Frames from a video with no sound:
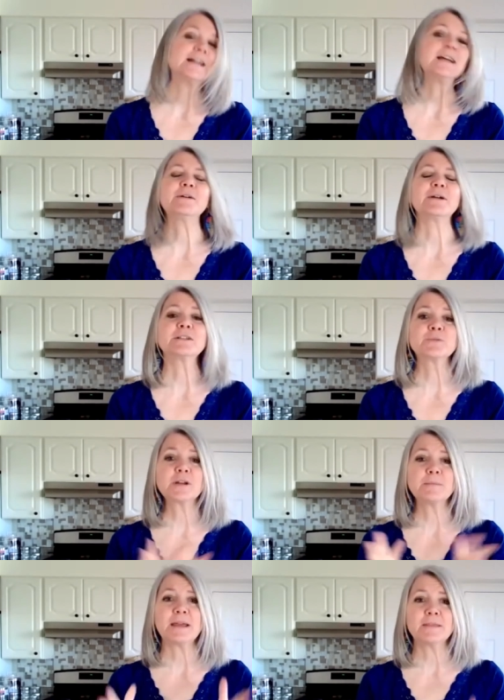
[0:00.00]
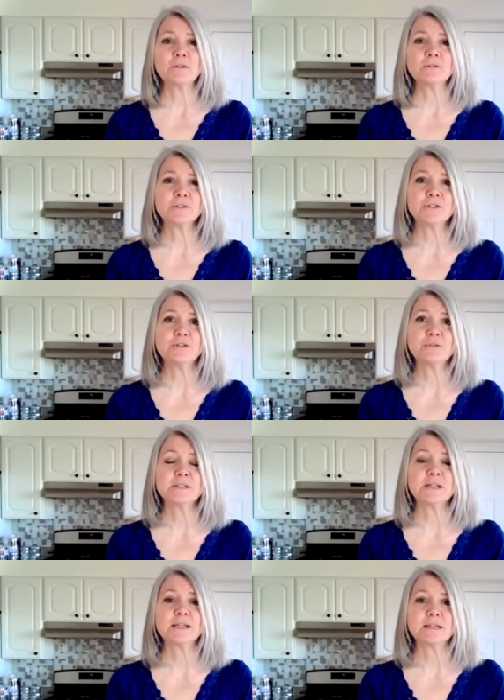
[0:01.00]
Anyway, because we're going to make those two
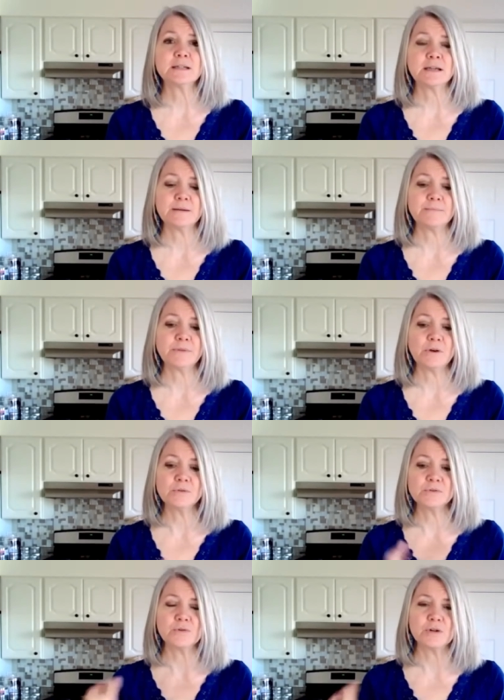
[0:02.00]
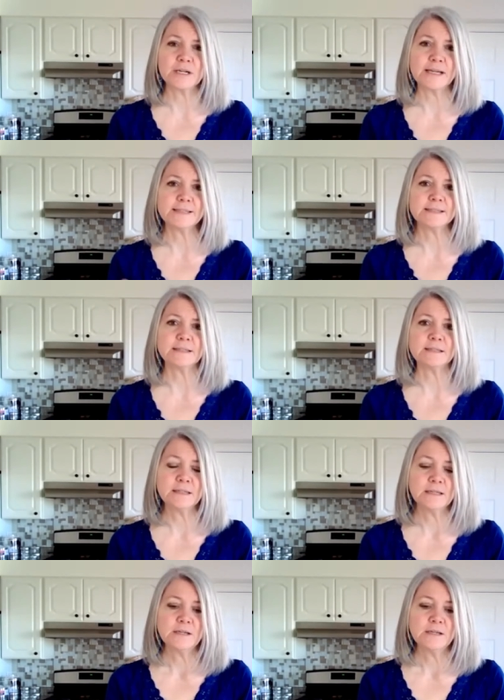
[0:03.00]
to get um, those organized and